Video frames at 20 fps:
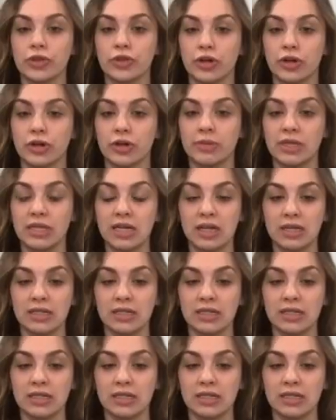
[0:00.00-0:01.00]
her because
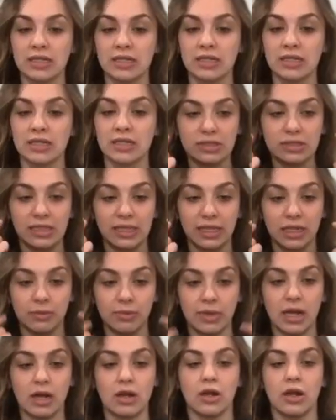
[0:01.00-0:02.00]
all I was
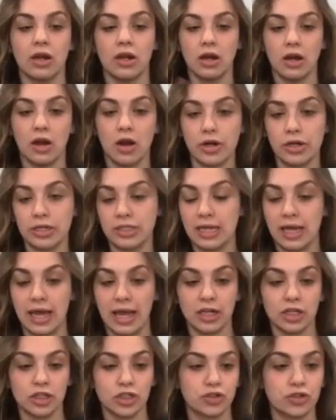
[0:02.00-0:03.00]
thinking about, heart
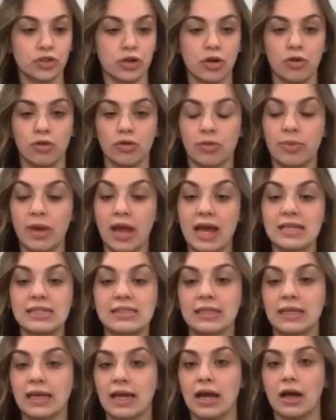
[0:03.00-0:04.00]
attack, stroke,
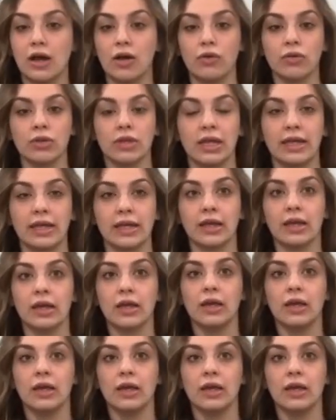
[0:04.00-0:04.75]
passing out, like